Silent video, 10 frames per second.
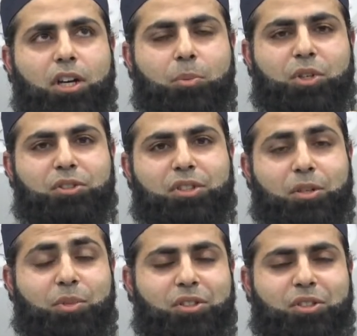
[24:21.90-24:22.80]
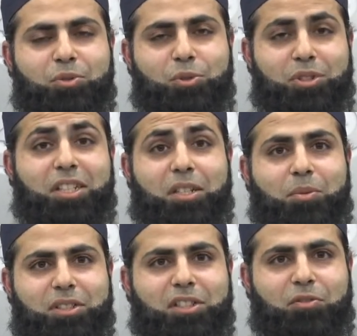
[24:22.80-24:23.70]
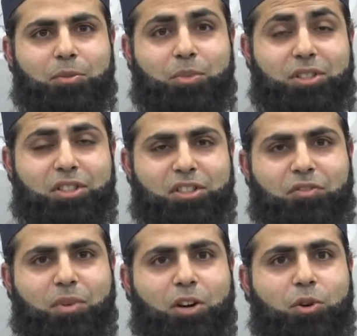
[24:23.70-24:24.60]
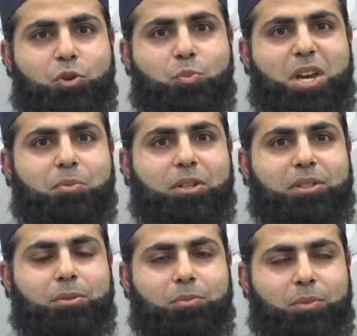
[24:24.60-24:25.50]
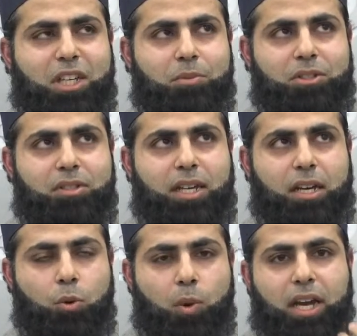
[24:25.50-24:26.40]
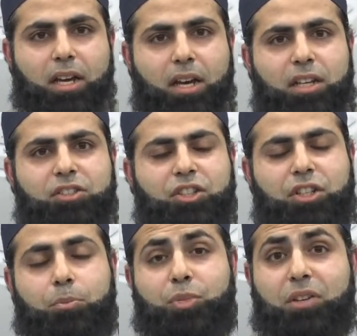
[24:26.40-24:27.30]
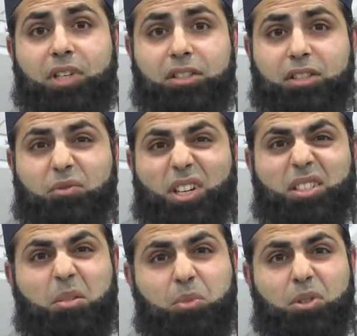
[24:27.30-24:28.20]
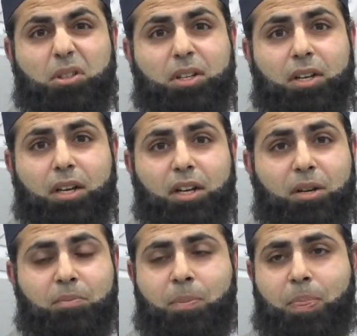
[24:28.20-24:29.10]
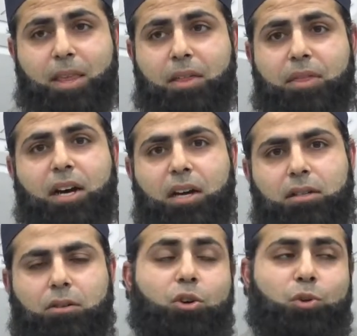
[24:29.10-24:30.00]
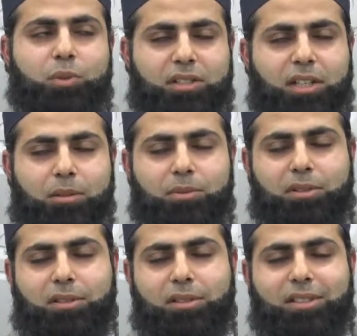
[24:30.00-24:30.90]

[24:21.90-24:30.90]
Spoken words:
a person who's in a position of power, who may be able to take away certain privileges, for example, that always helps.